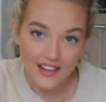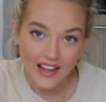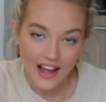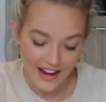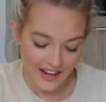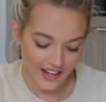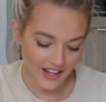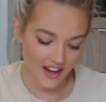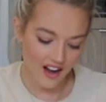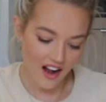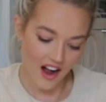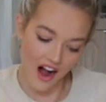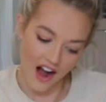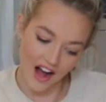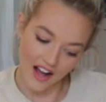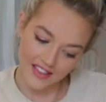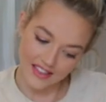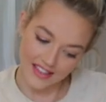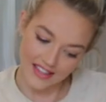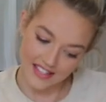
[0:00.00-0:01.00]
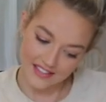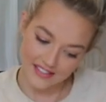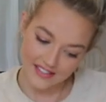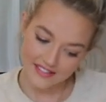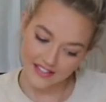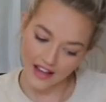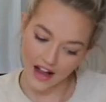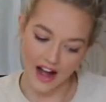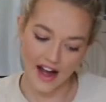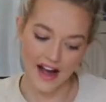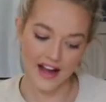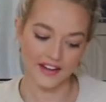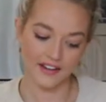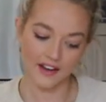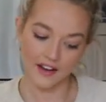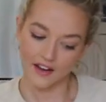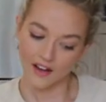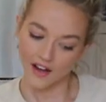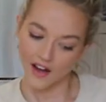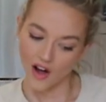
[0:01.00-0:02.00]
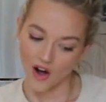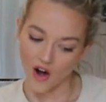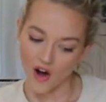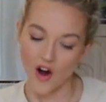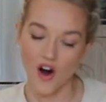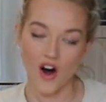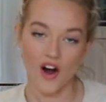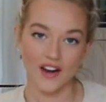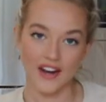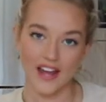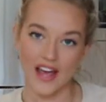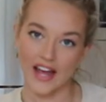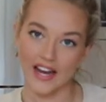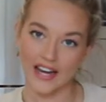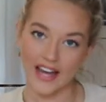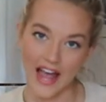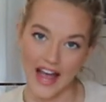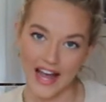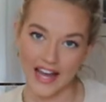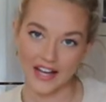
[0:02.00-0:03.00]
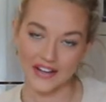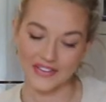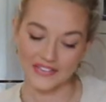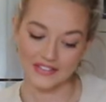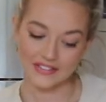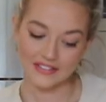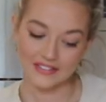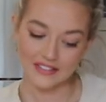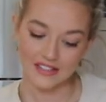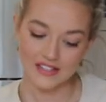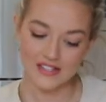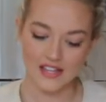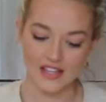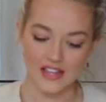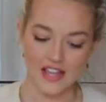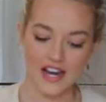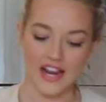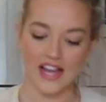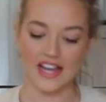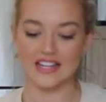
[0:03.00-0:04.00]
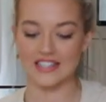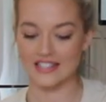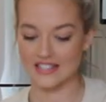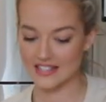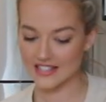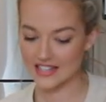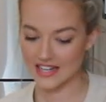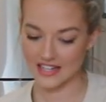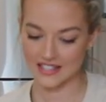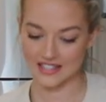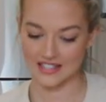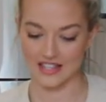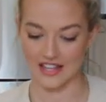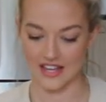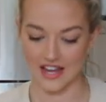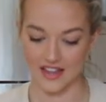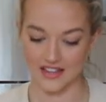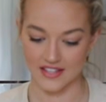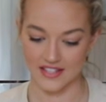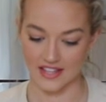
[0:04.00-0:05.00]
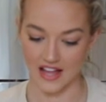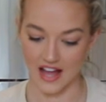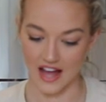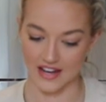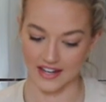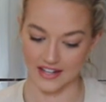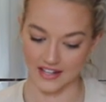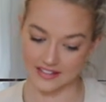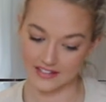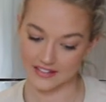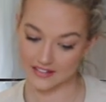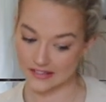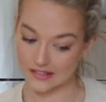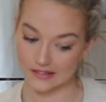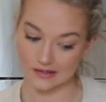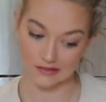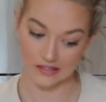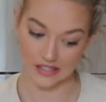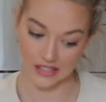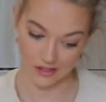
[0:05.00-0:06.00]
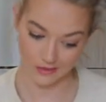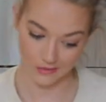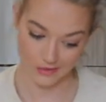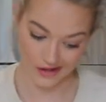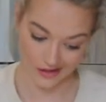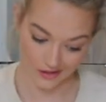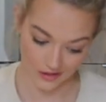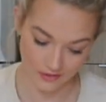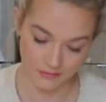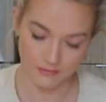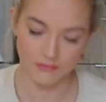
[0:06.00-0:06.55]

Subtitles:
like cut this side on an angle so then I can stick it to the other side and it's gonna work well.